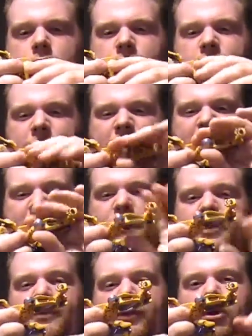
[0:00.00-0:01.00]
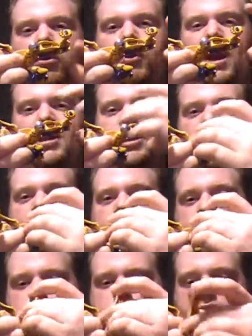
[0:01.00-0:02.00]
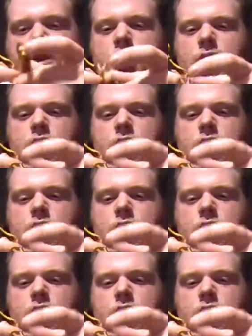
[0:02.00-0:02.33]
So they have the full range of motion.